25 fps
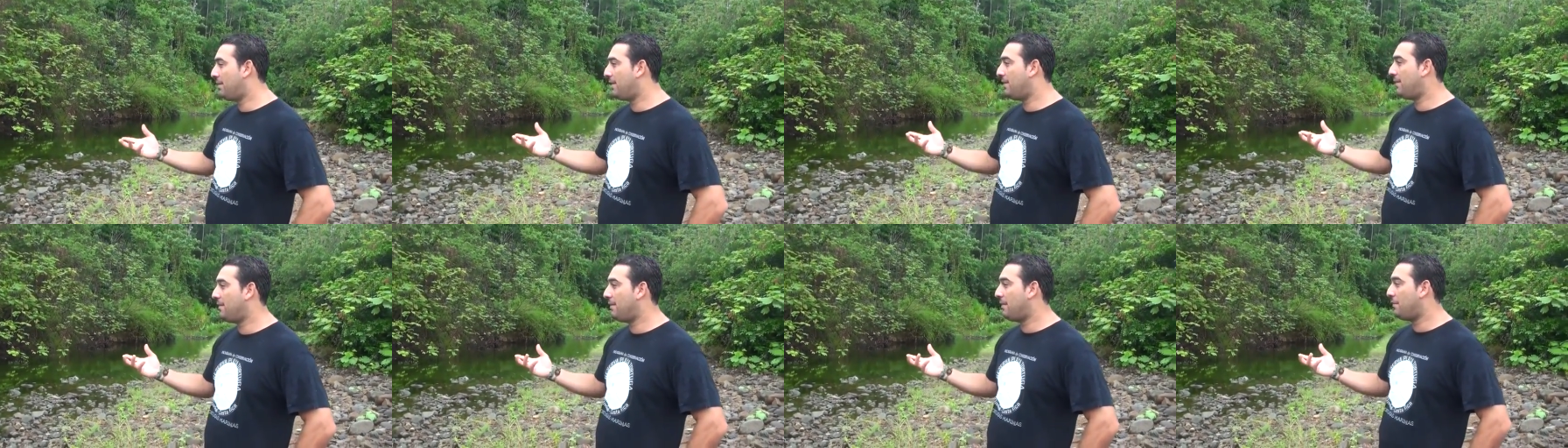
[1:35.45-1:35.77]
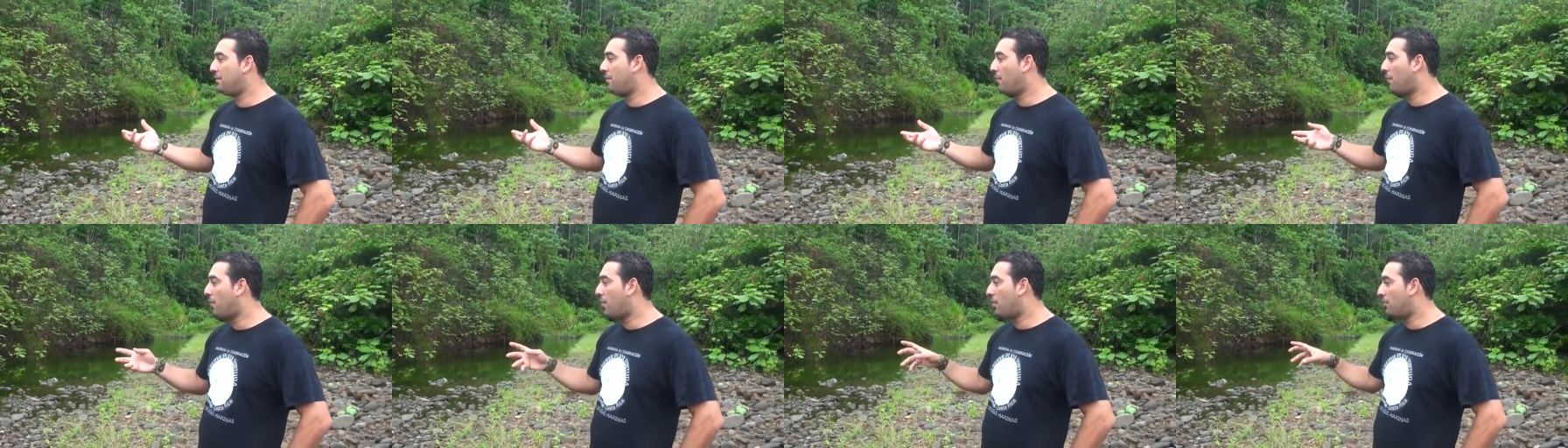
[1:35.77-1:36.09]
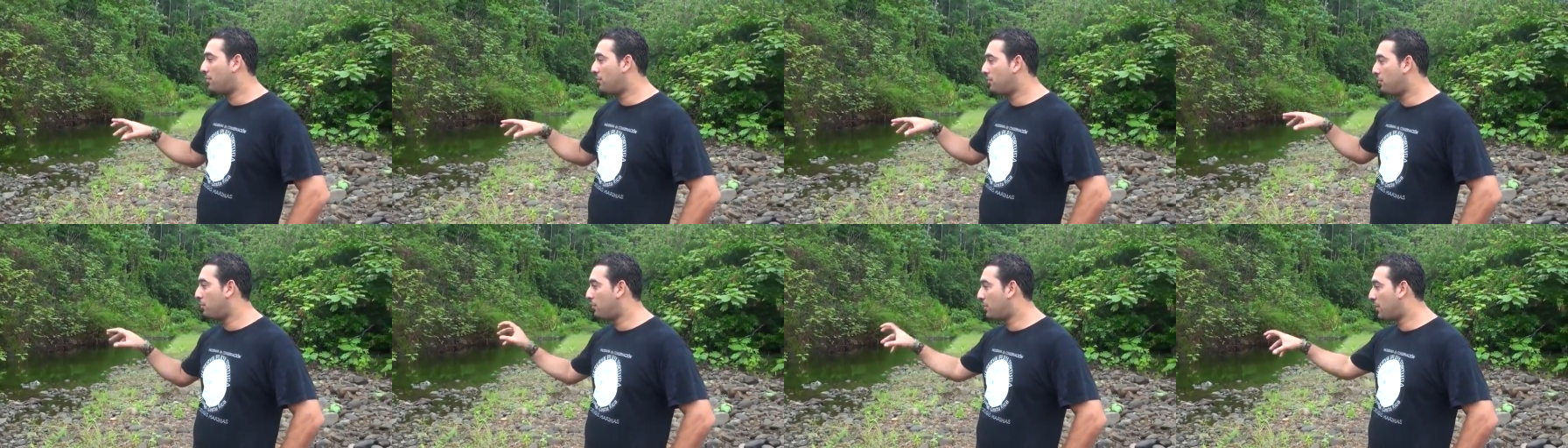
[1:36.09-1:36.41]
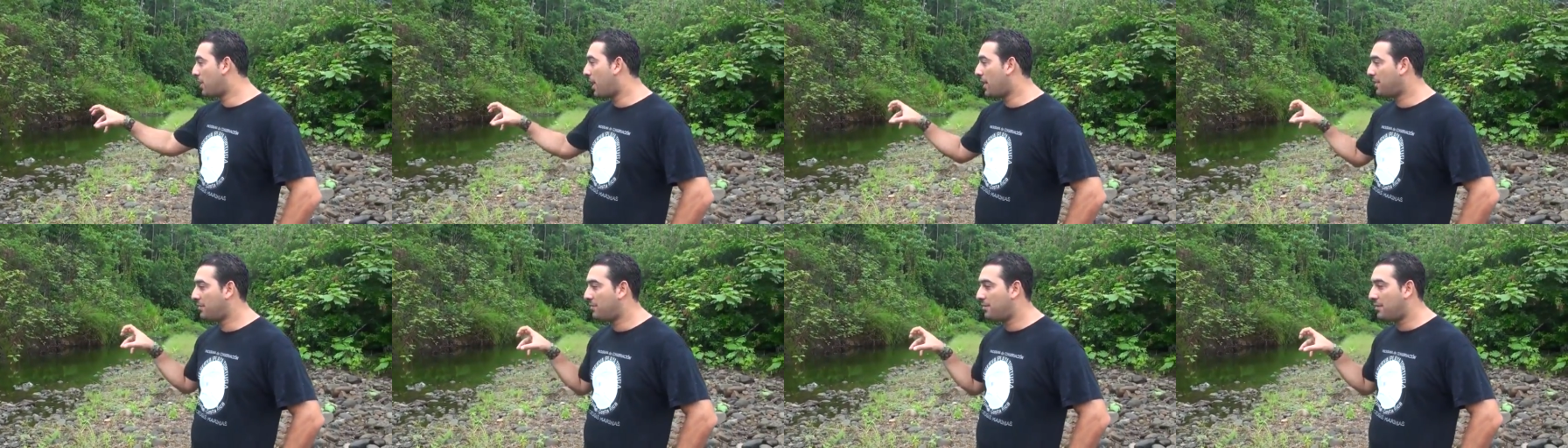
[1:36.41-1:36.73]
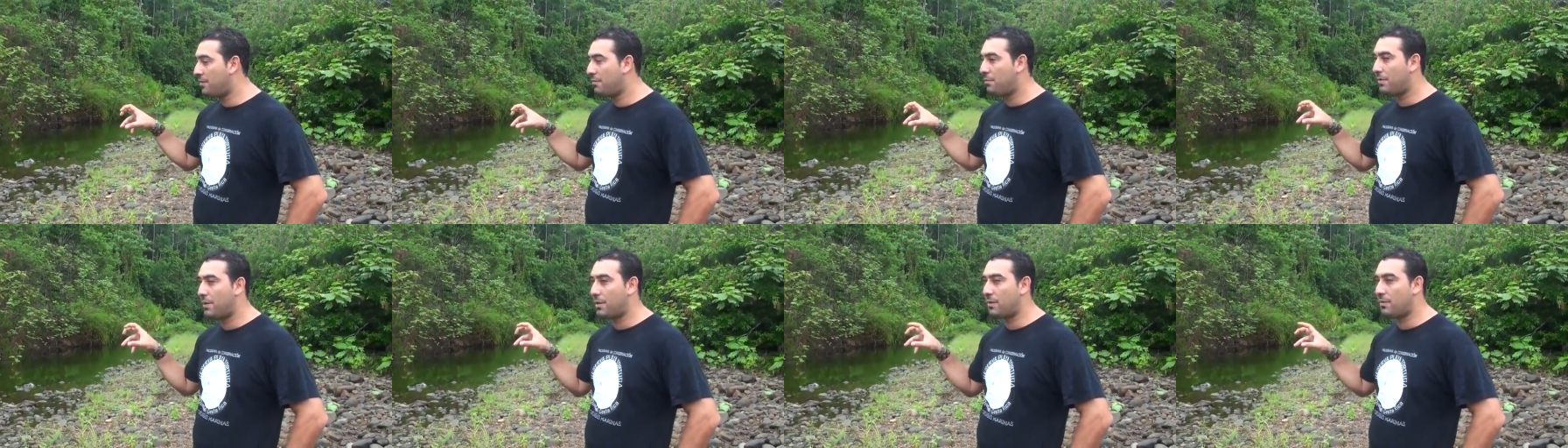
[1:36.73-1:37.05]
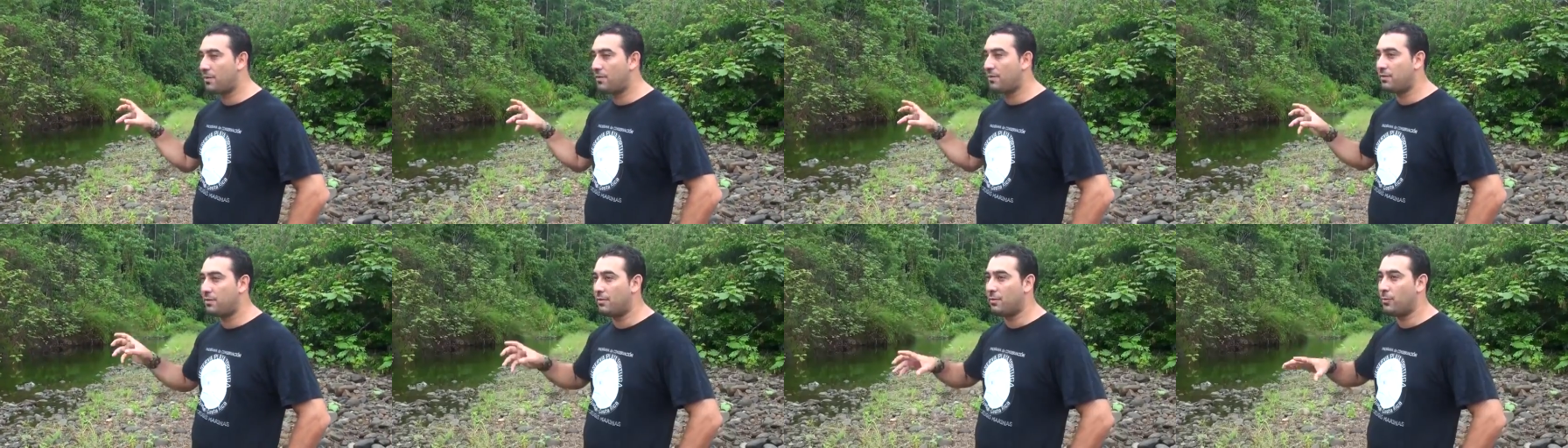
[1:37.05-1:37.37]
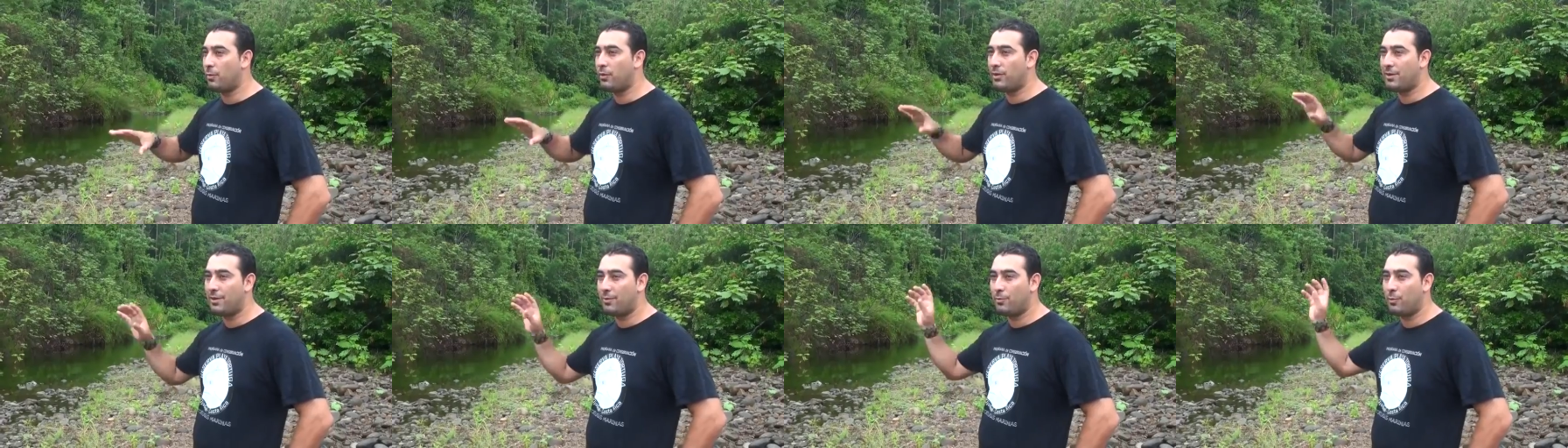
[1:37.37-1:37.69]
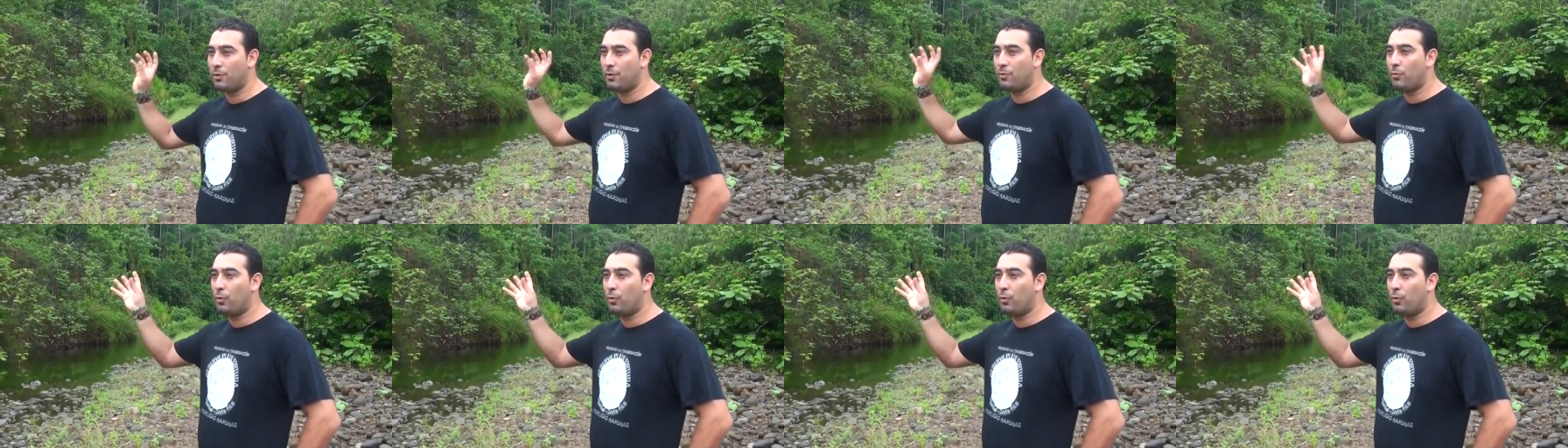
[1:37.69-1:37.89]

it's, easy for us to catch them because with,